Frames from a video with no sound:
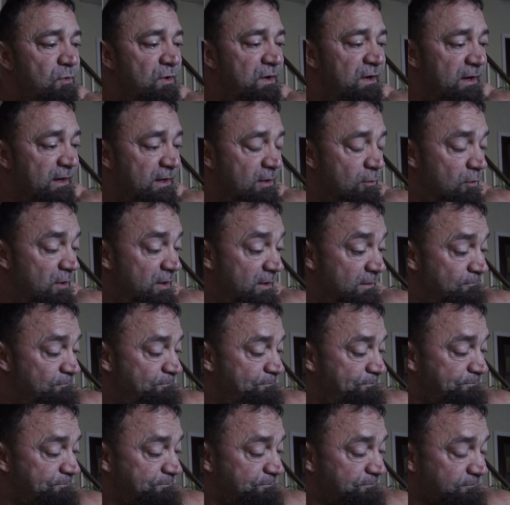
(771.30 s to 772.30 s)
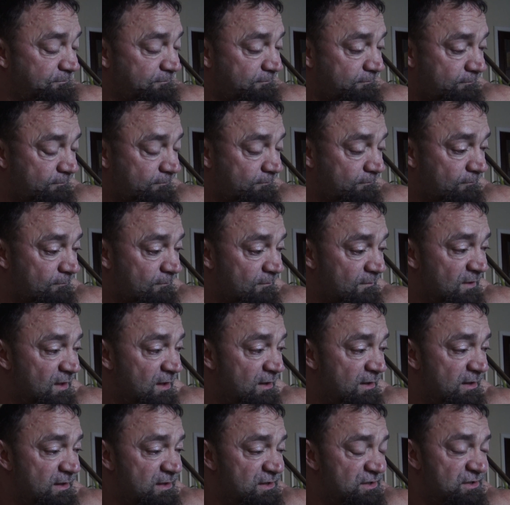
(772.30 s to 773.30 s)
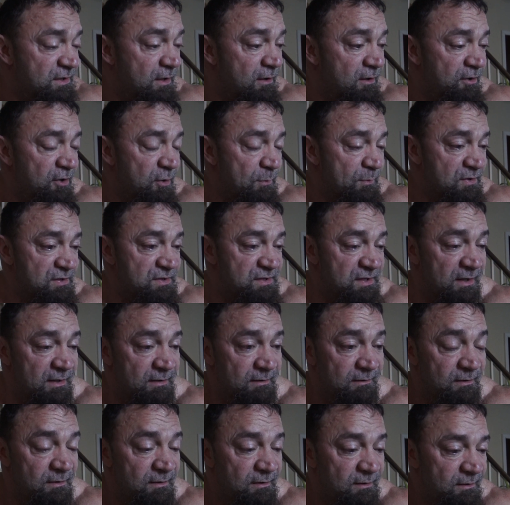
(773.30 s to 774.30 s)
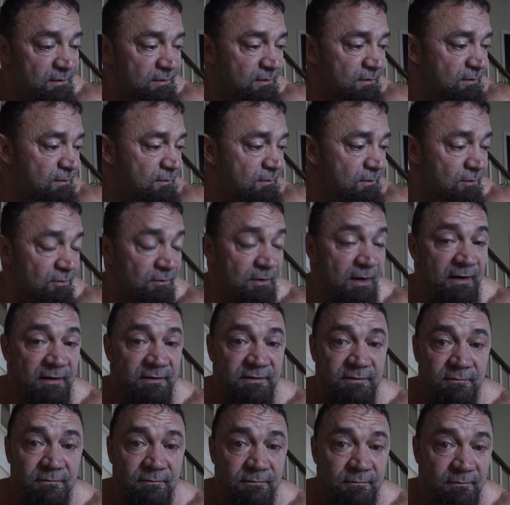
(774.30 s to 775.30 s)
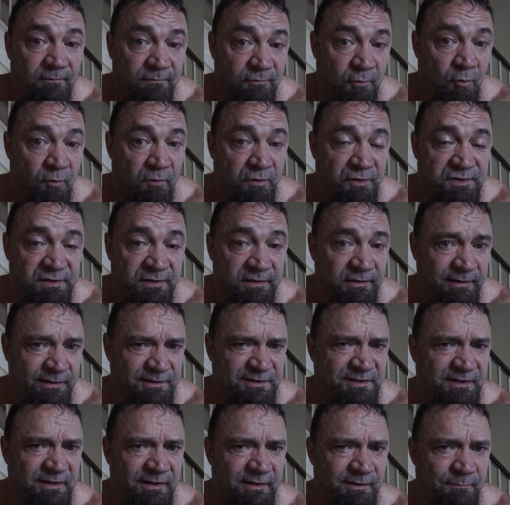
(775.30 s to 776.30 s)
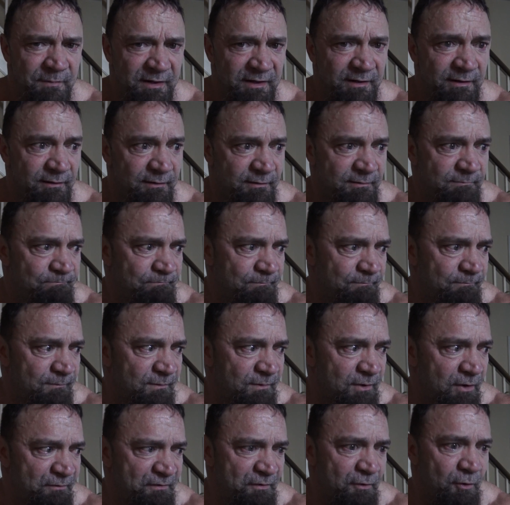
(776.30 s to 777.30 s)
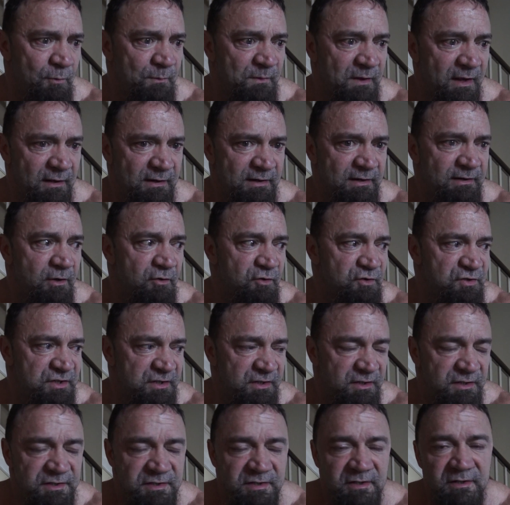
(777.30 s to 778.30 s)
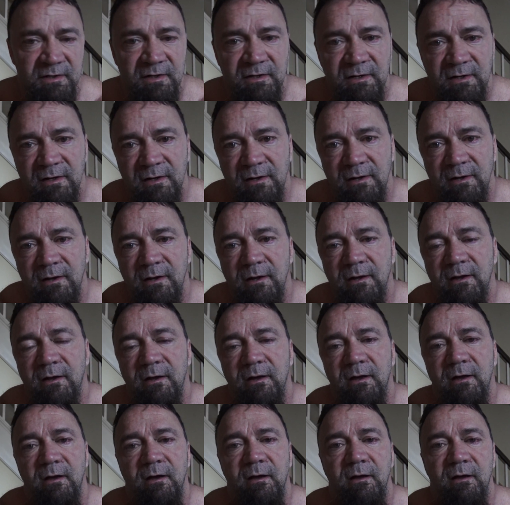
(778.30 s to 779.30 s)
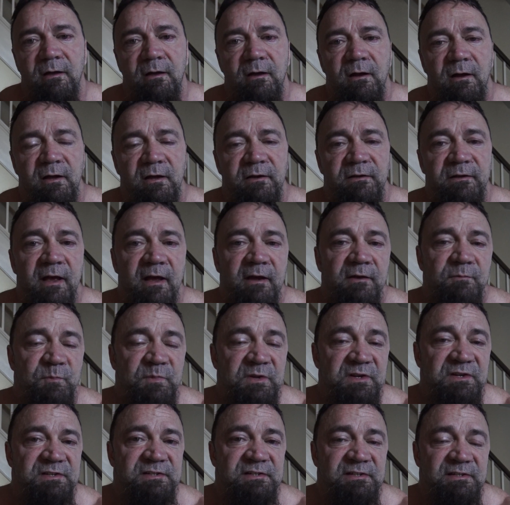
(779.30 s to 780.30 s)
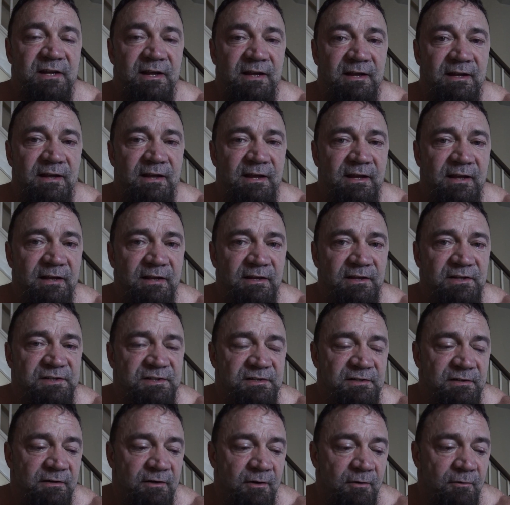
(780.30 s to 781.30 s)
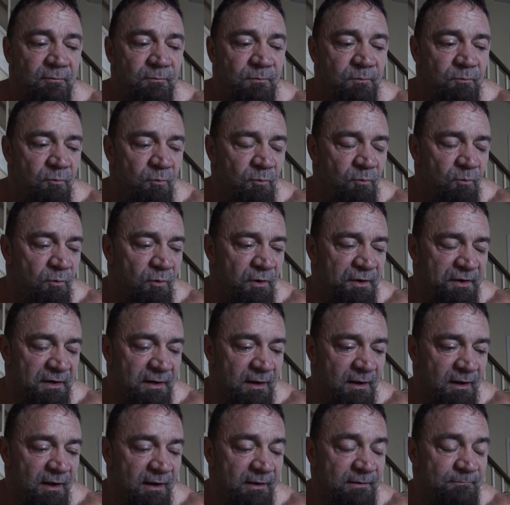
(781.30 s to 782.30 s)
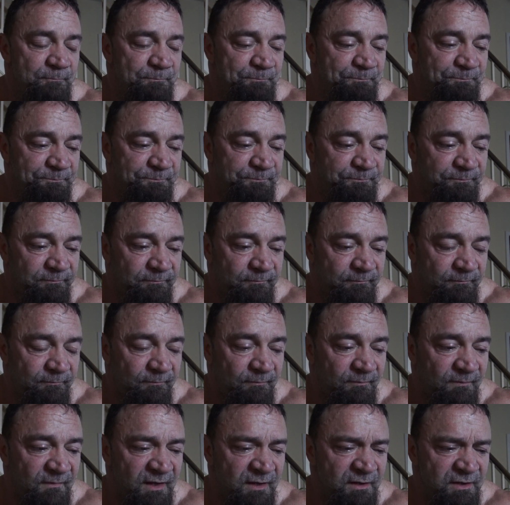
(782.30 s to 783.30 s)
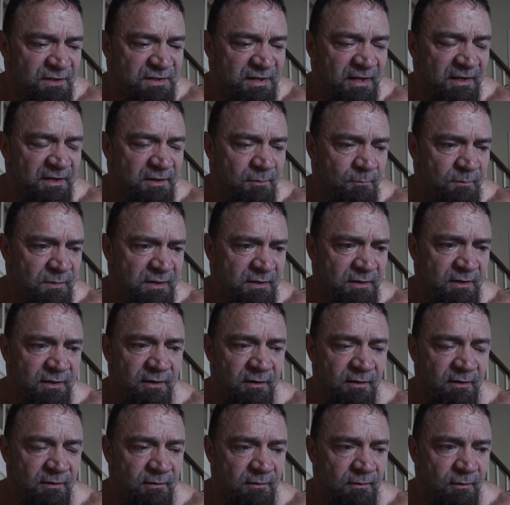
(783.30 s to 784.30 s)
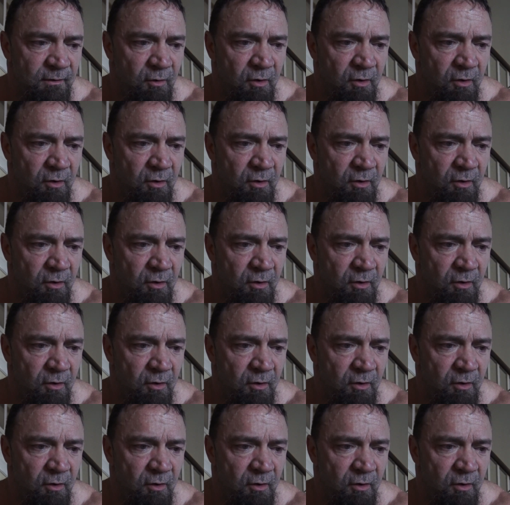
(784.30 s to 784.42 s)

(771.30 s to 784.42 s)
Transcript: But anyway, he's 100% correct, of course, and he doesn't need me to affirm that. He knows he is. In that BCAAs, you know, one guy, he said to me